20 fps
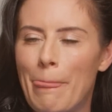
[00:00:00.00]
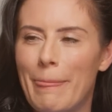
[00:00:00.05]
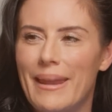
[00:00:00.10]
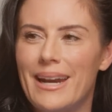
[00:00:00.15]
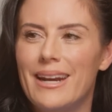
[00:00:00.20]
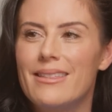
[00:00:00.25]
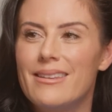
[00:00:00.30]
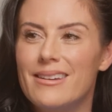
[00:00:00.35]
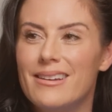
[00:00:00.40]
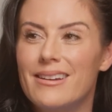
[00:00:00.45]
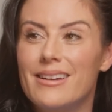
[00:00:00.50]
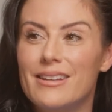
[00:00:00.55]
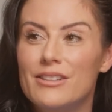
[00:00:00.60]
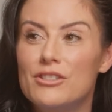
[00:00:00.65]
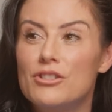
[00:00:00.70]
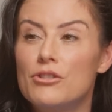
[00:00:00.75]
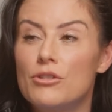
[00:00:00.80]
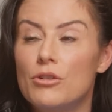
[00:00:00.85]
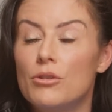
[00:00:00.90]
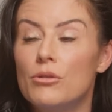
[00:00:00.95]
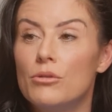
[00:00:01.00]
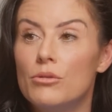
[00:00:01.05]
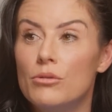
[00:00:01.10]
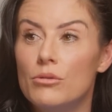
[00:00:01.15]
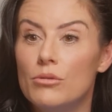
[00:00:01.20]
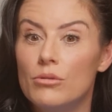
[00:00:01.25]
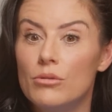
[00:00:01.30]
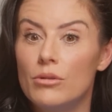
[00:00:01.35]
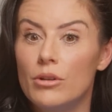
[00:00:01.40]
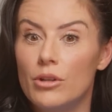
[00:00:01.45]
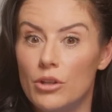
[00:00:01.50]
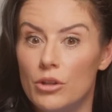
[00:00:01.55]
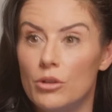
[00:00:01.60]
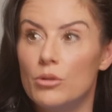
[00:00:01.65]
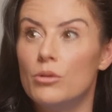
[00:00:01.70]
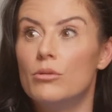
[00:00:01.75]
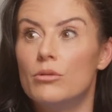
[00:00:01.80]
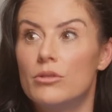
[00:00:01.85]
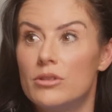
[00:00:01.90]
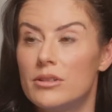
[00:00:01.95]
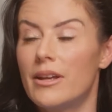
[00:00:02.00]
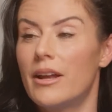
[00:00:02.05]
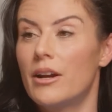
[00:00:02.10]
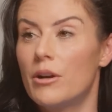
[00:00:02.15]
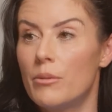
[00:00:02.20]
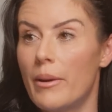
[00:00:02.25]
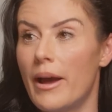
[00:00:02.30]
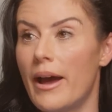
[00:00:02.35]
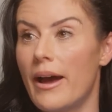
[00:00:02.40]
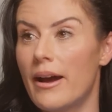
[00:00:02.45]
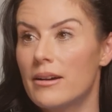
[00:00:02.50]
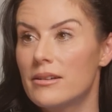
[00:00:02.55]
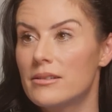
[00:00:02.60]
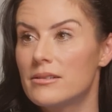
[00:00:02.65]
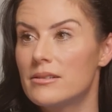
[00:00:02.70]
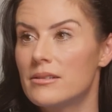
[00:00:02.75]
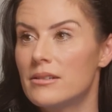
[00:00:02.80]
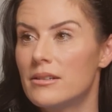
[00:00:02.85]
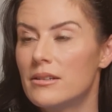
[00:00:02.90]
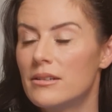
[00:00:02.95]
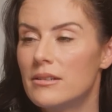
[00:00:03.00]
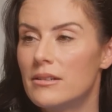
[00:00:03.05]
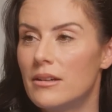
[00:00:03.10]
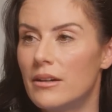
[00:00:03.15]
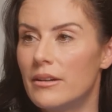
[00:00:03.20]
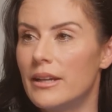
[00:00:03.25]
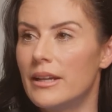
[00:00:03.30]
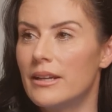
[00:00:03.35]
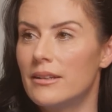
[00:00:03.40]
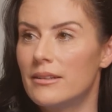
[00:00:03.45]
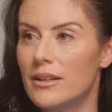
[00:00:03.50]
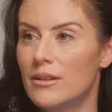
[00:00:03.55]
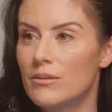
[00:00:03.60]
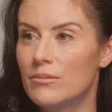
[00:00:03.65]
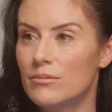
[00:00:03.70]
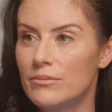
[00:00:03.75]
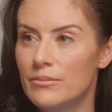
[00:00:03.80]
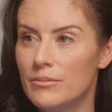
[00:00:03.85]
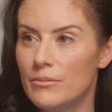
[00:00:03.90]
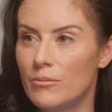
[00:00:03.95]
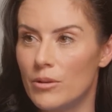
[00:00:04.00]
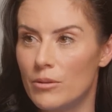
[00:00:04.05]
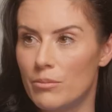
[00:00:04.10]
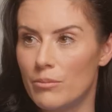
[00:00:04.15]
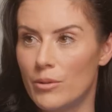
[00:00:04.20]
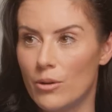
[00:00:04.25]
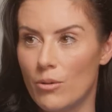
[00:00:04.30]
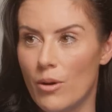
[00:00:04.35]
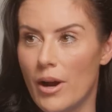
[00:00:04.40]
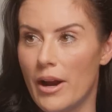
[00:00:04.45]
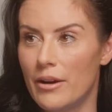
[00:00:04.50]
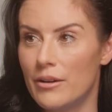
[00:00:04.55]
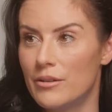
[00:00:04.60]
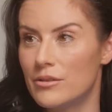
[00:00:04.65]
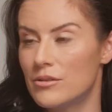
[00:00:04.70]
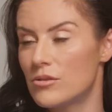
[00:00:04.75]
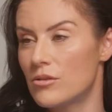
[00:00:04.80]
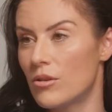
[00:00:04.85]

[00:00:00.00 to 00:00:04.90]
And he's I think huge. against two huge center backs on England with Maguire and mm-hmm.